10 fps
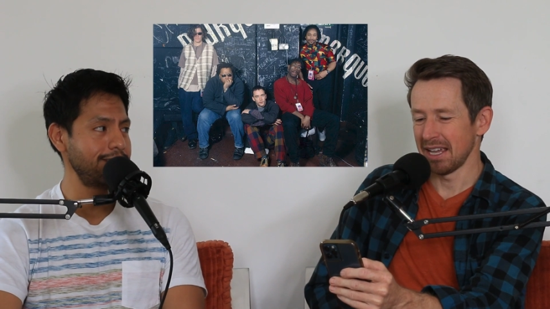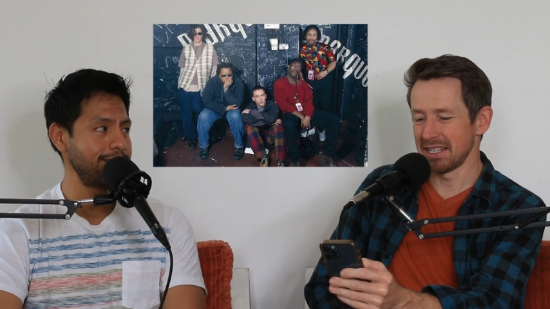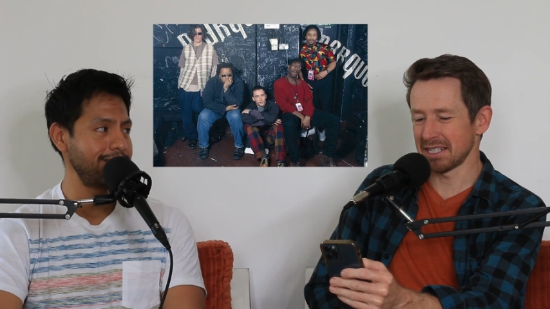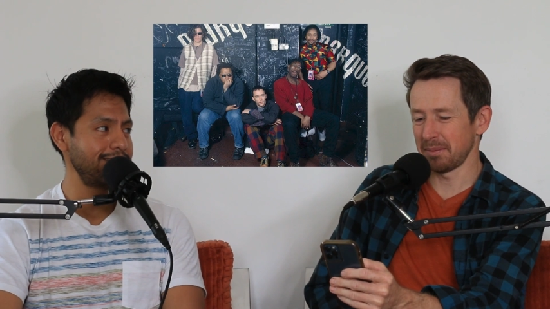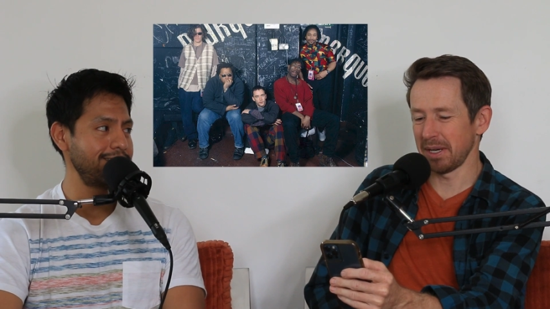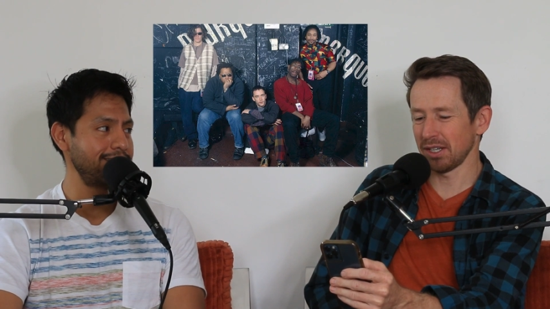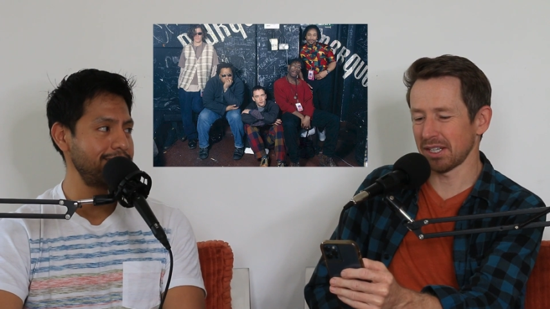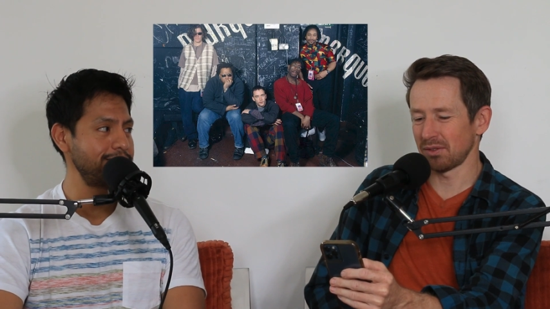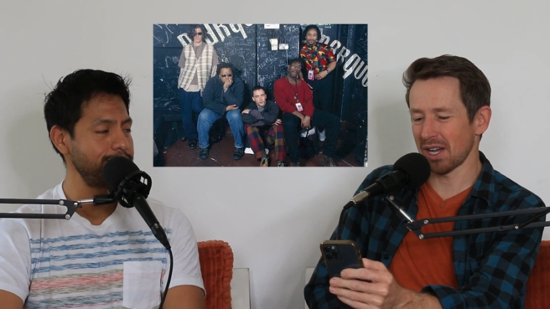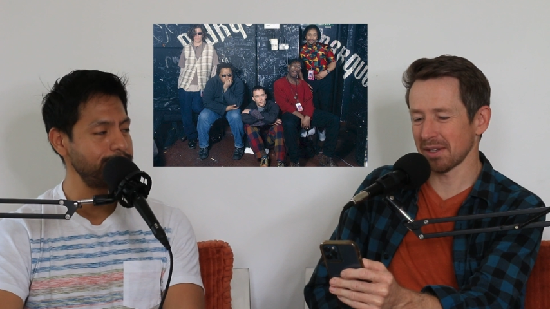Speaker 1: Is an
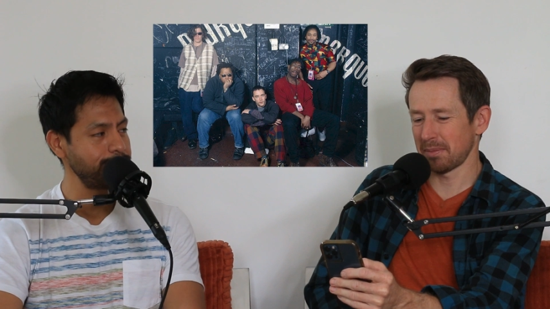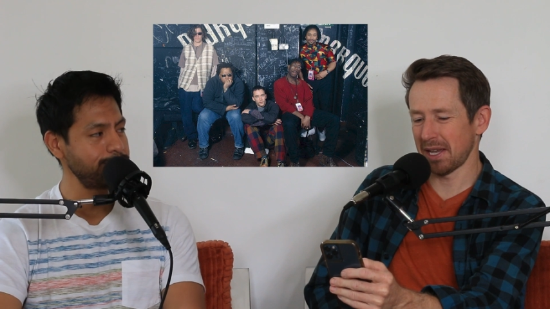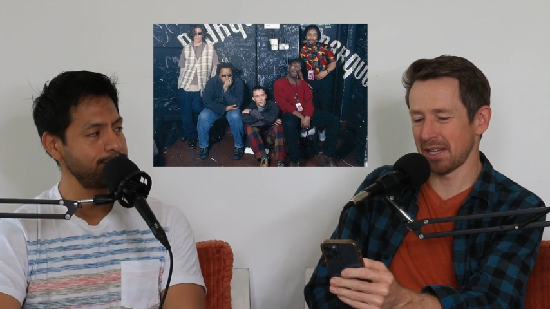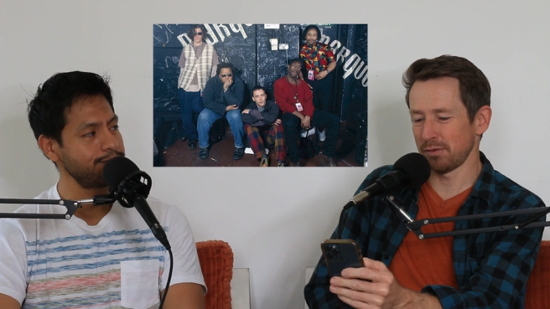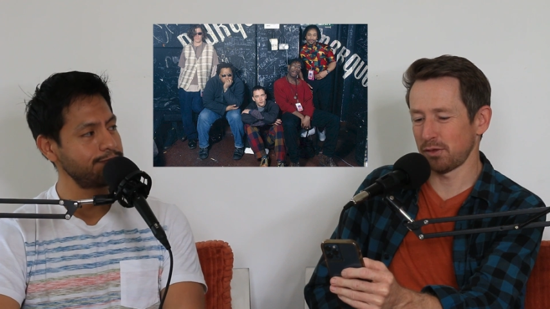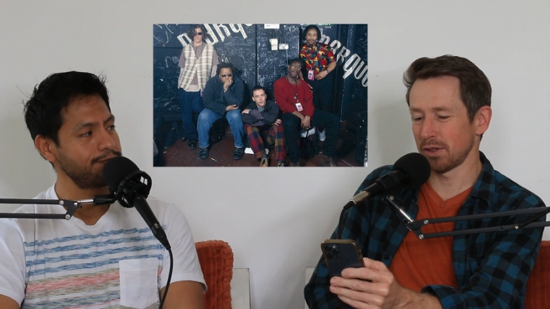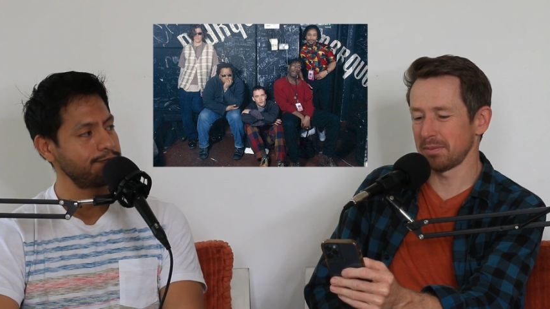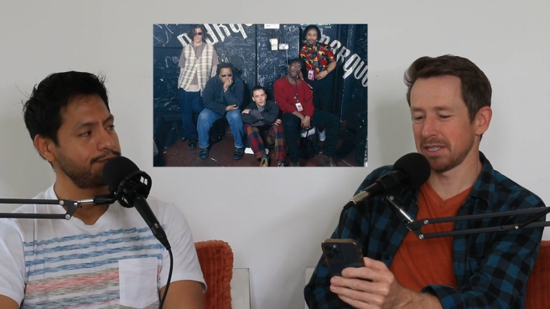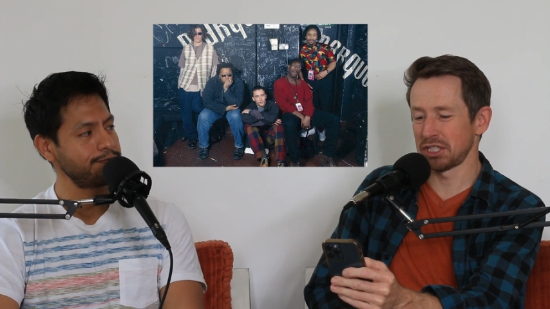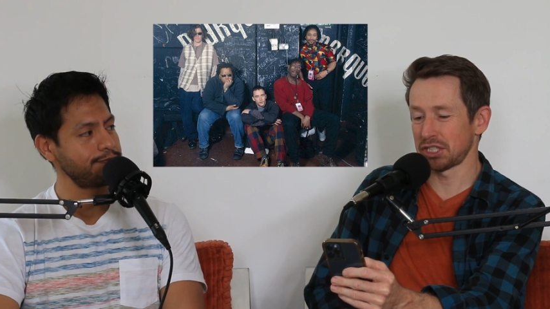American rock band
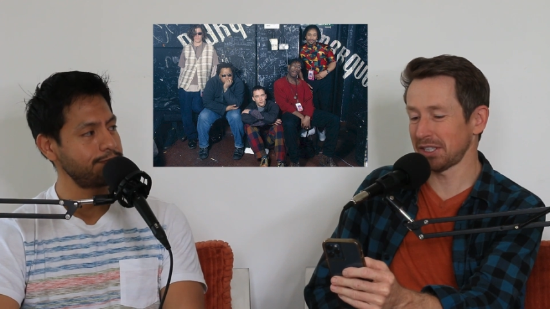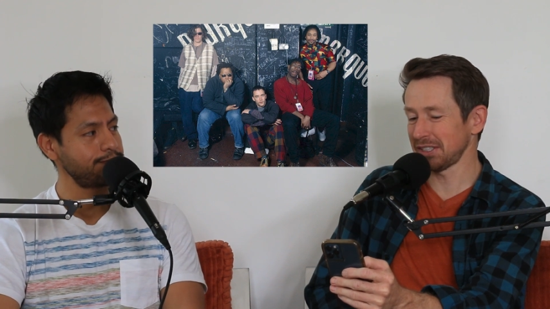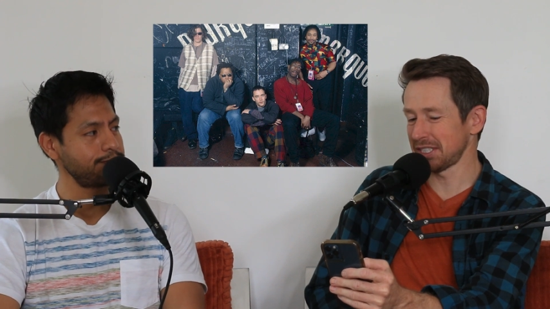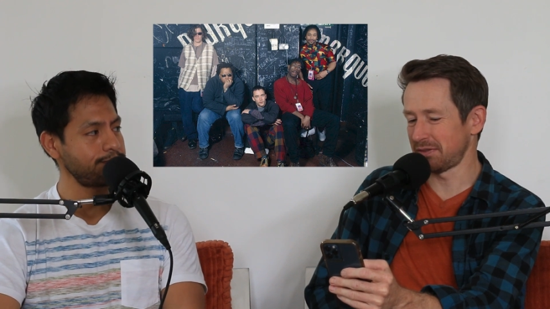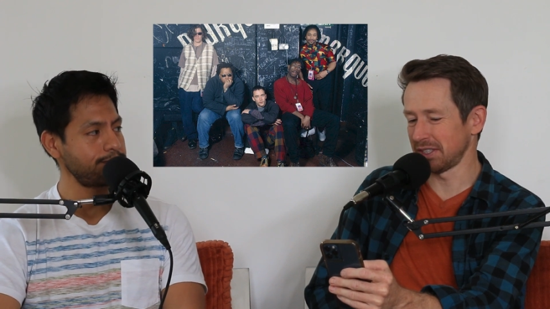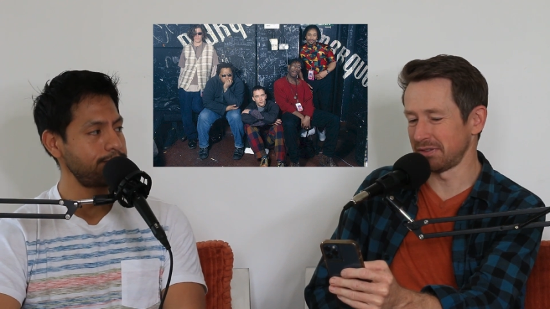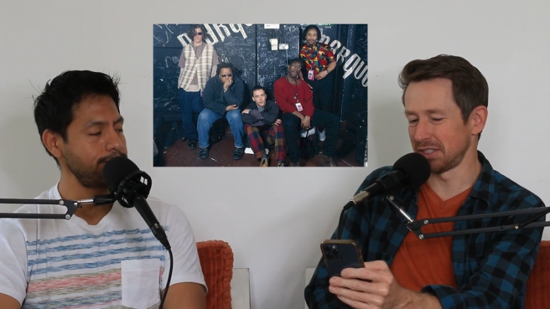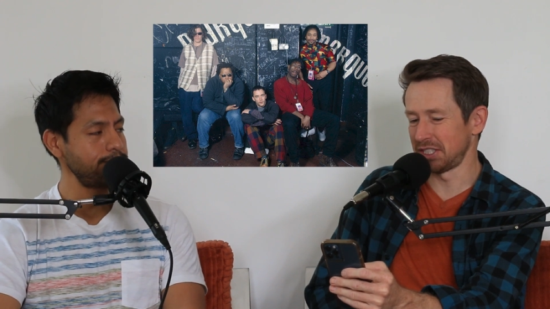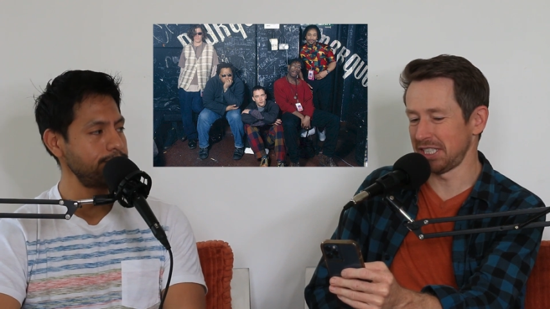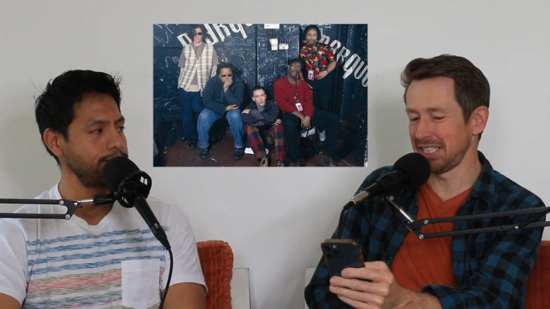formed in Charlottesville,
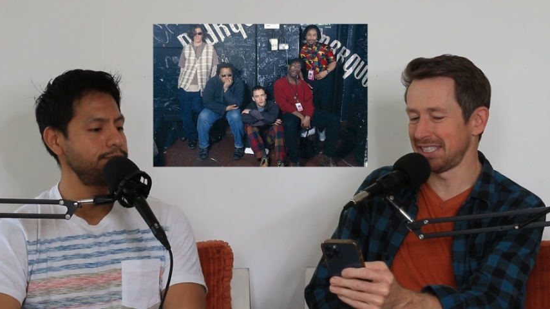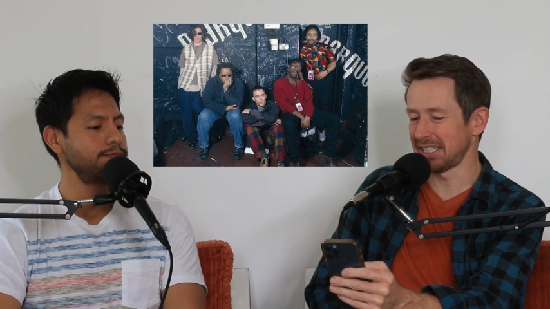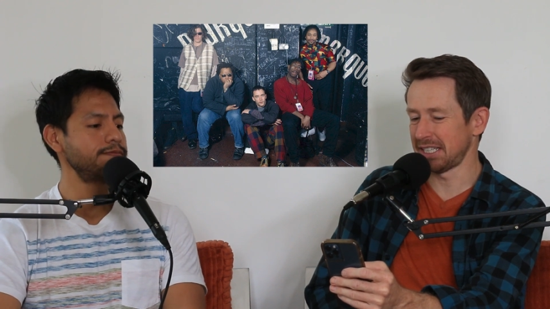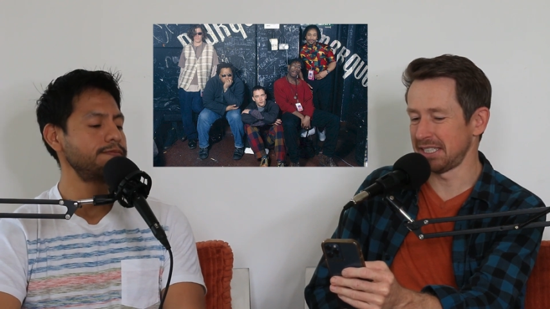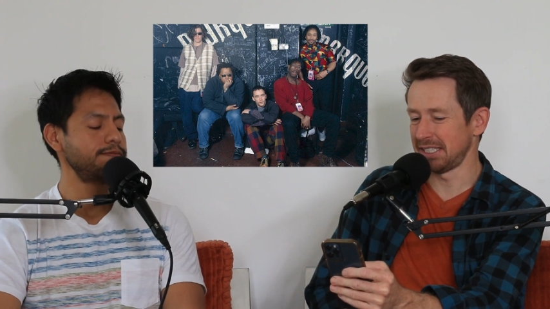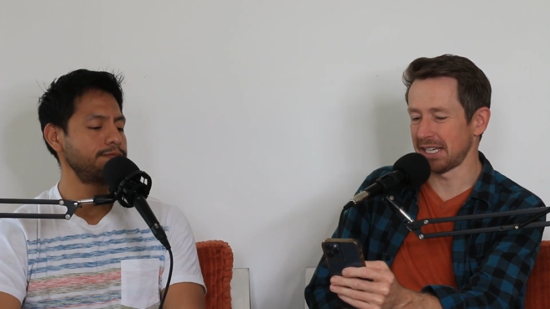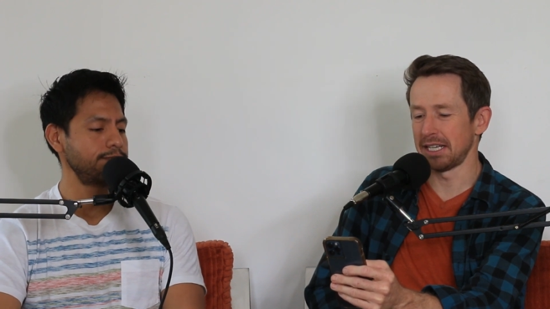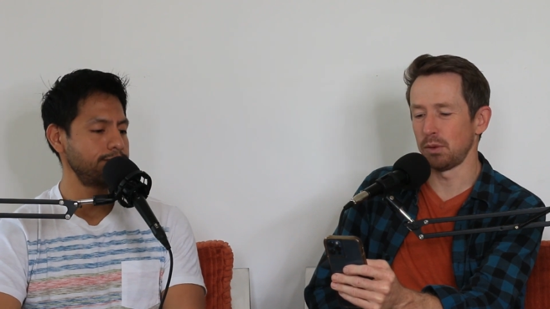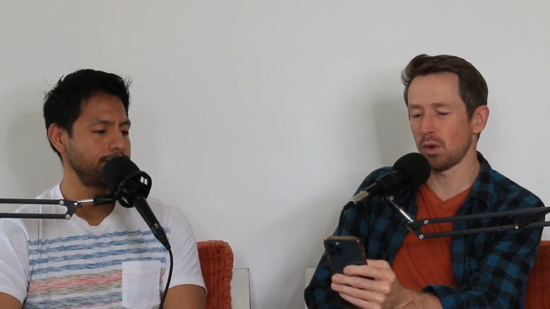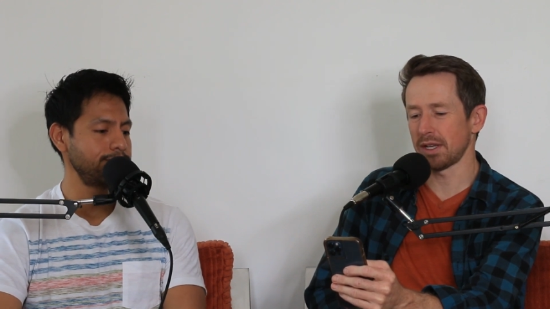Virginia in
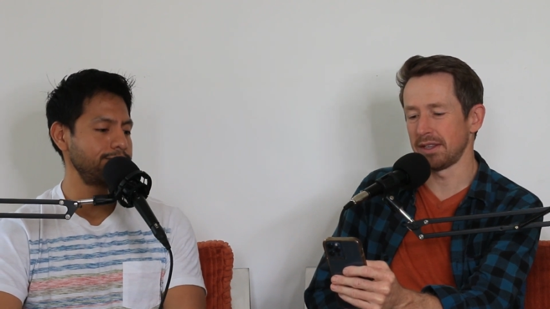1991.